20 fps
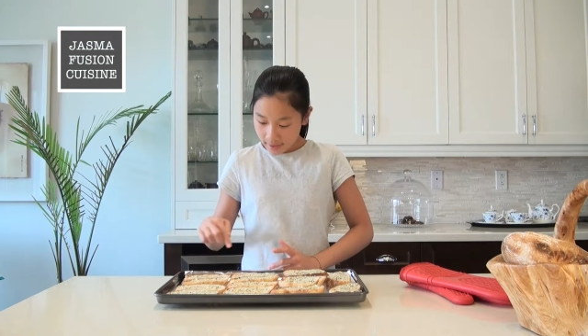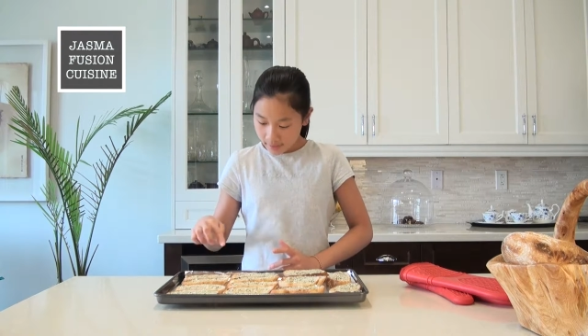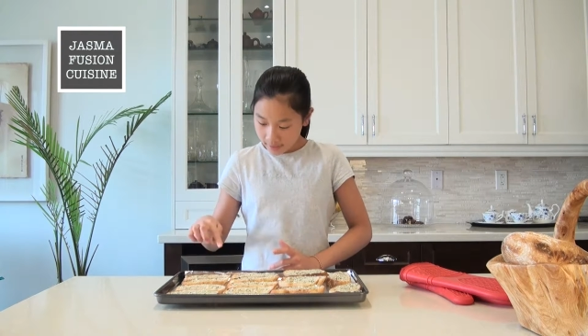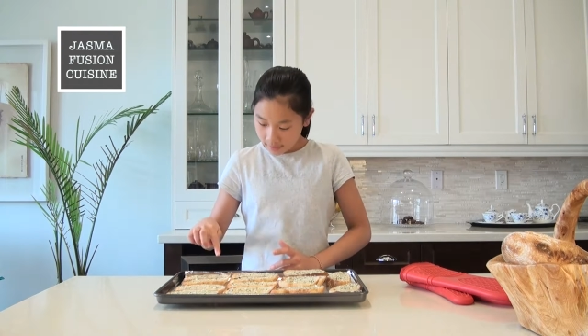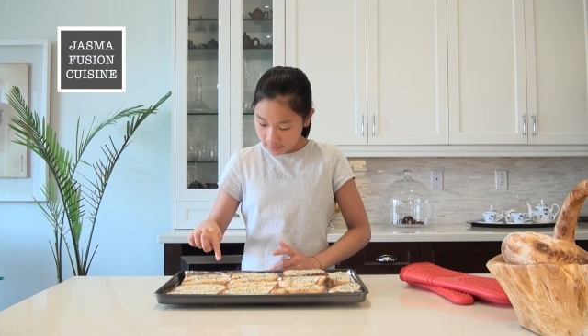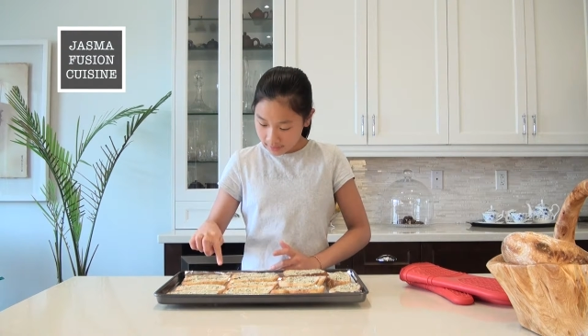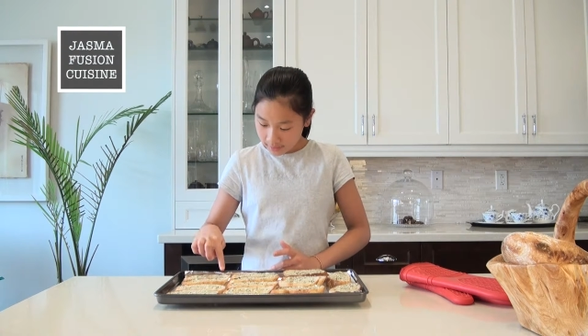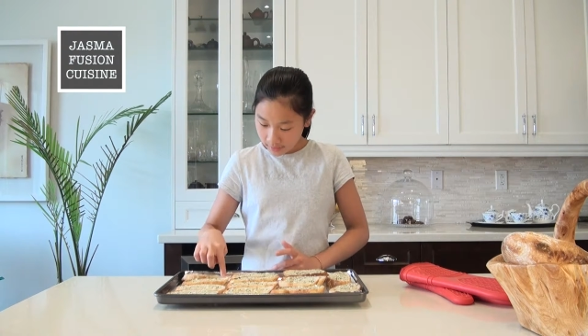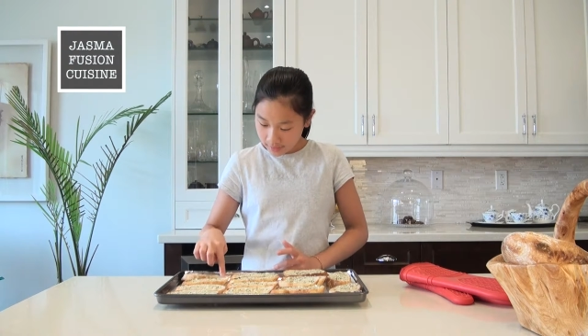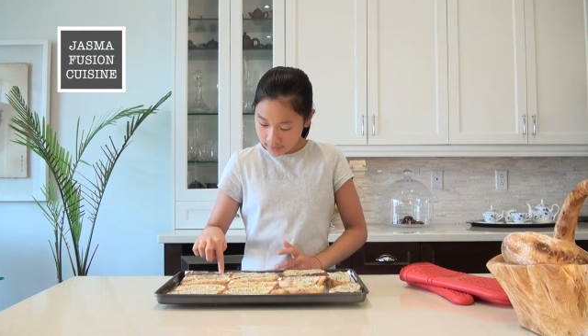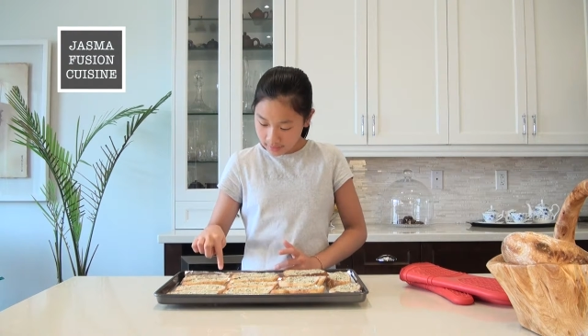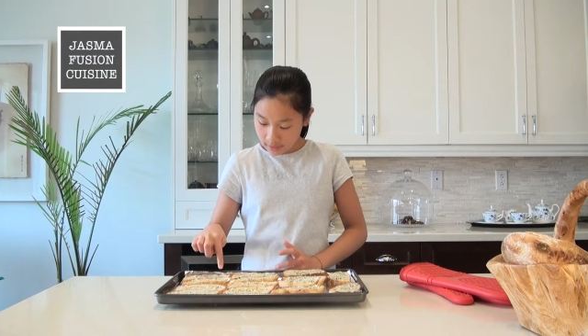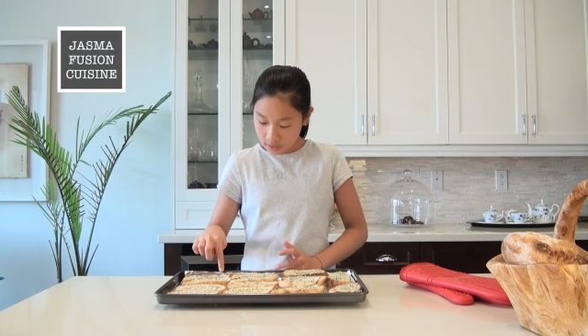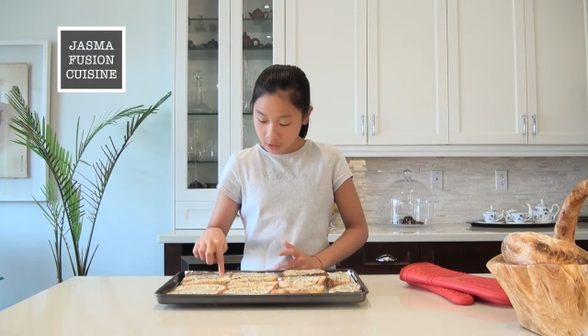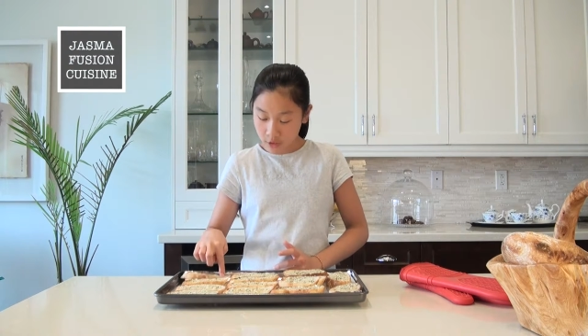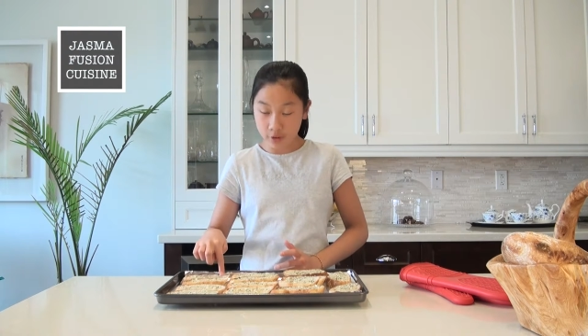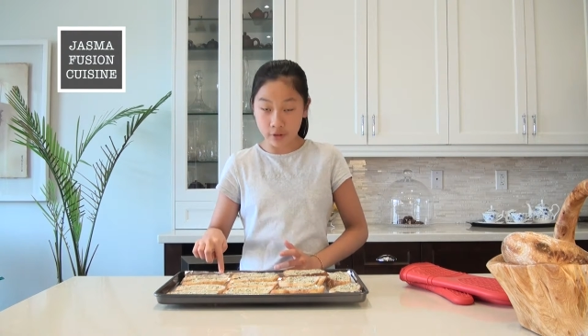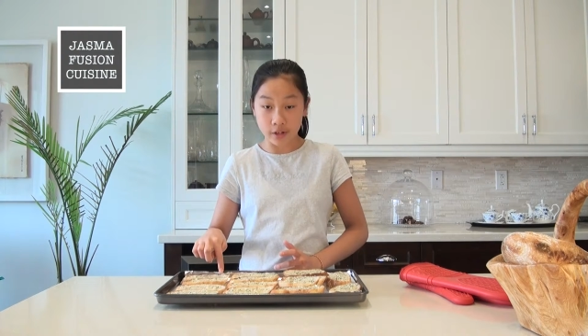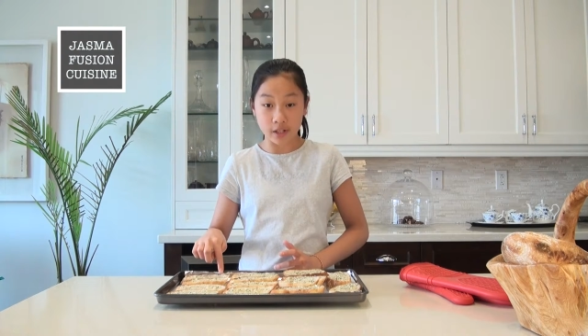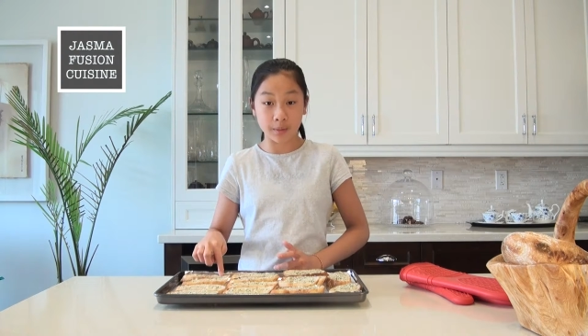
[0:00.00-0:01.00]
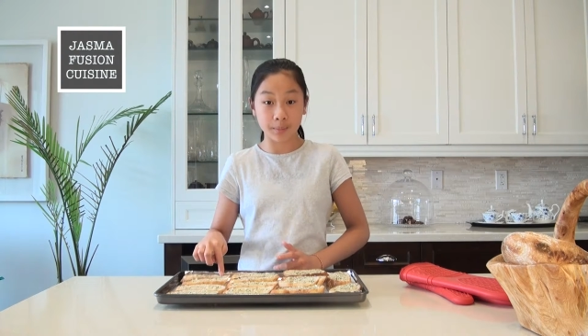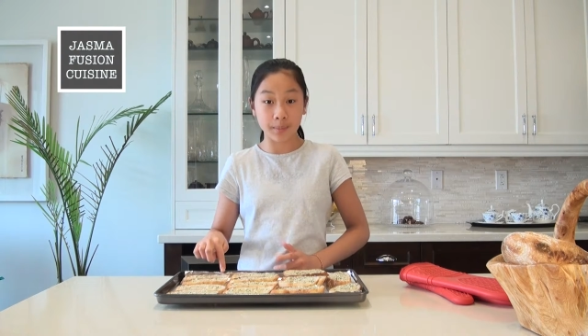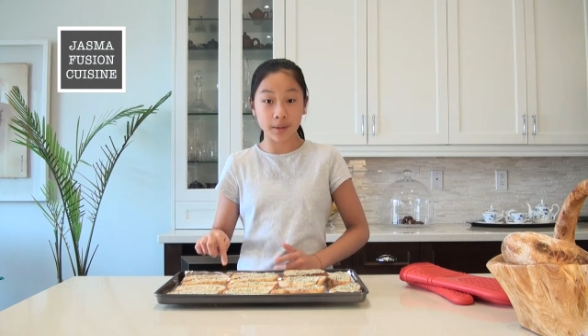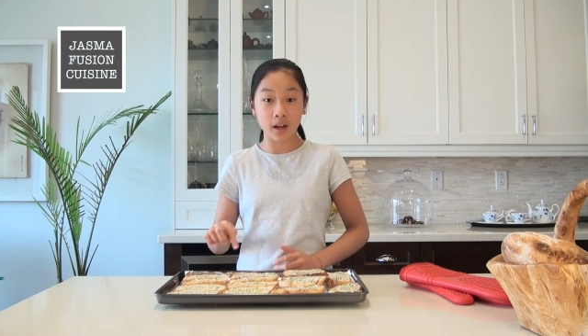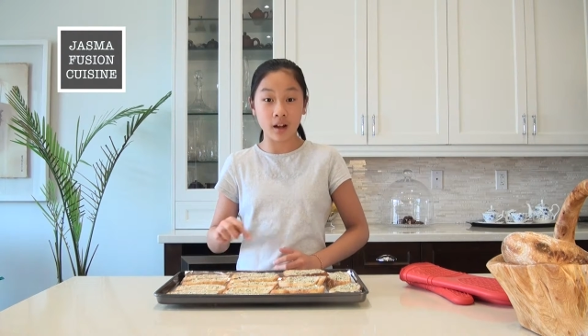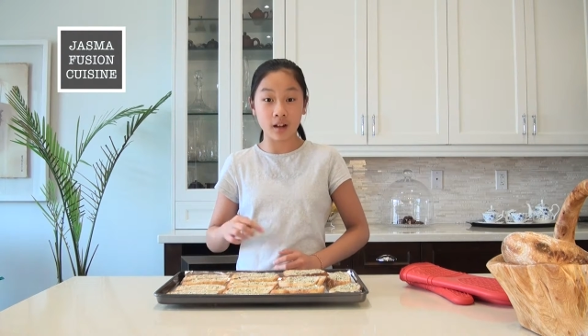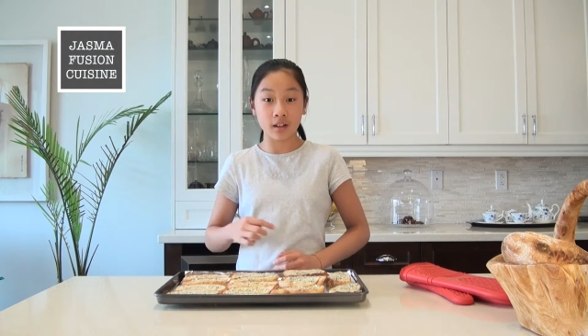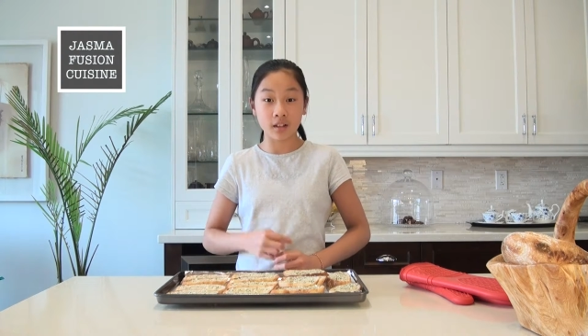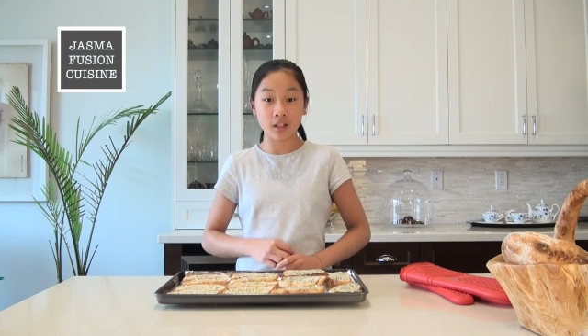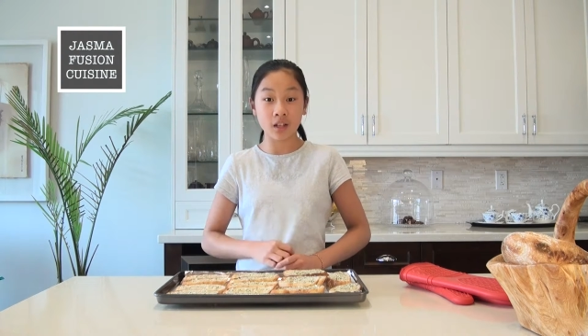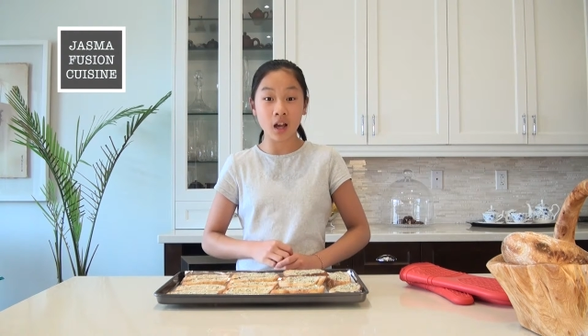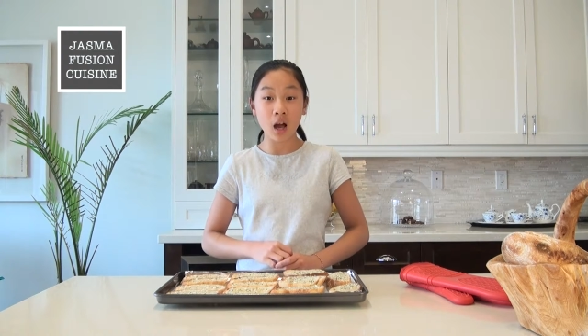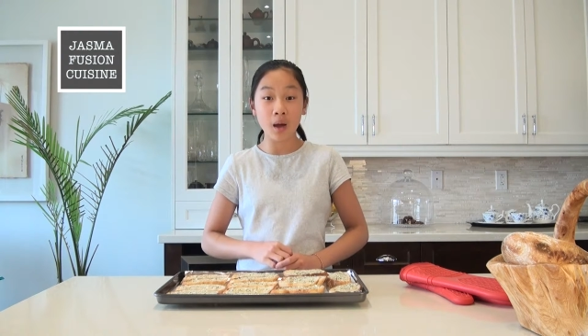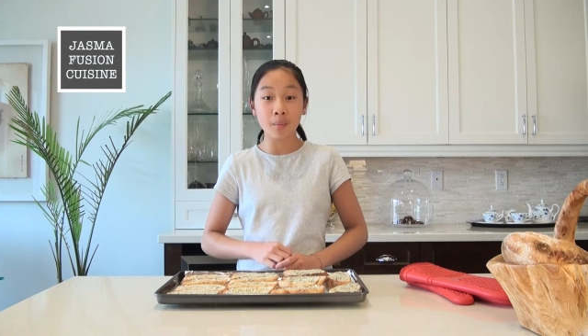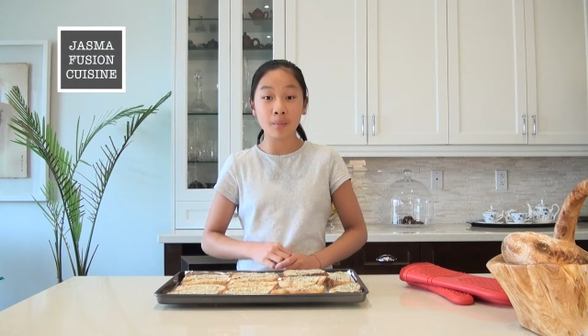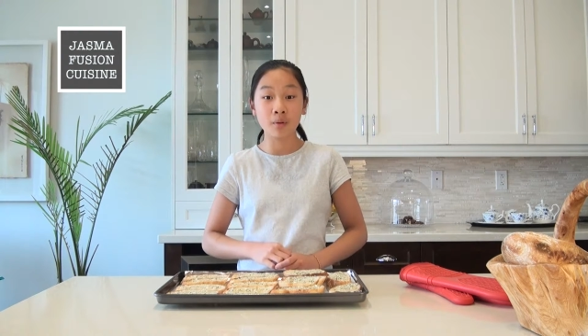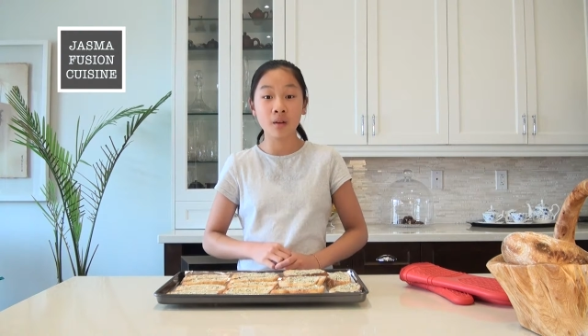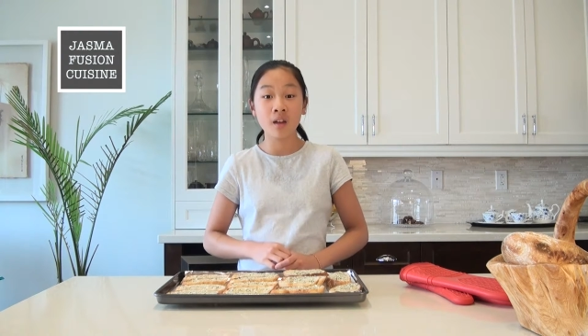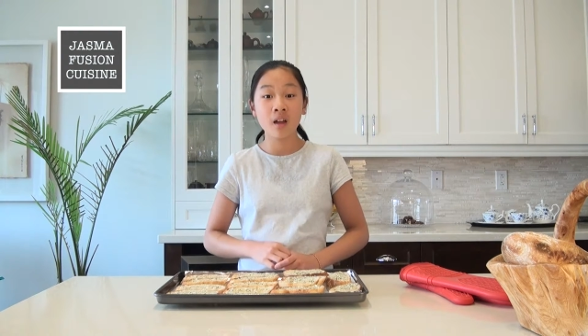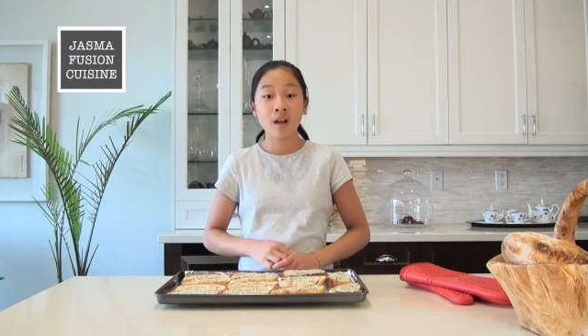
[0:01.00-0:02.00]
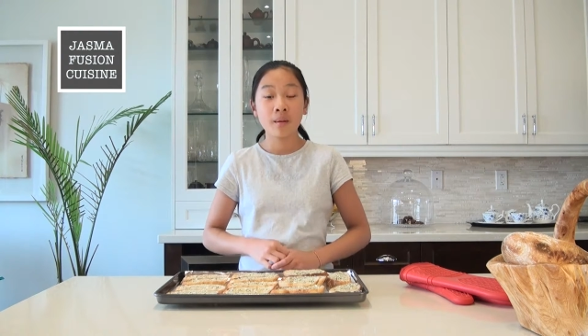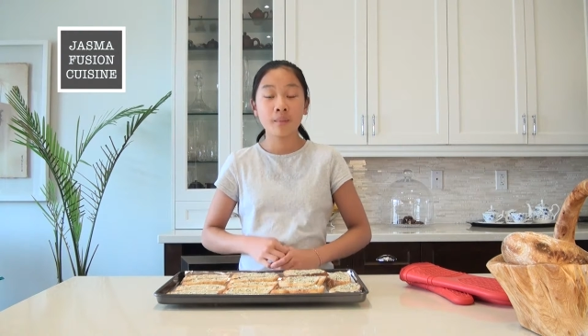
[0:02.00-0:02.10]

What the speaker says: It is nice and crispy on top,